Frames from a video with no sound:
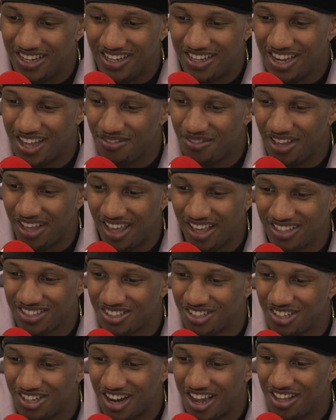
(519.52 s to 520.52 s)
Devin
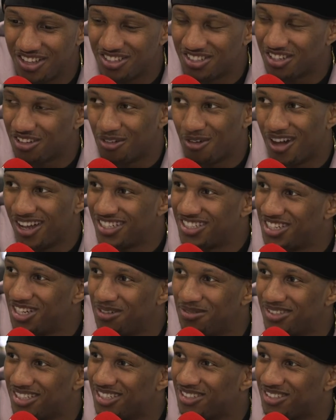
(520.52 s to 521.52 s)
Hester, I used to watch
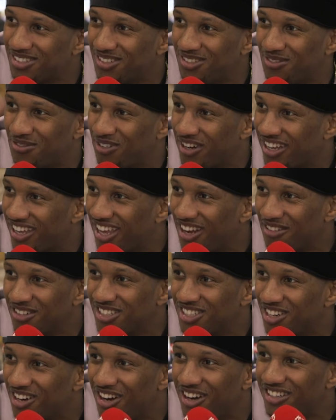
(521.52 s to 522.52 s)
him just for kick
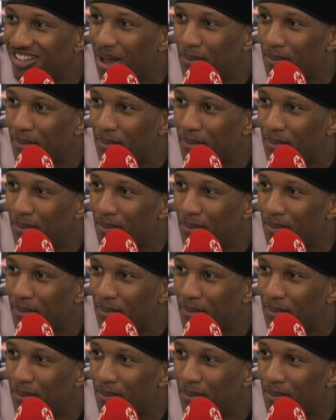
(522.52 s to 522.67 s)
returns.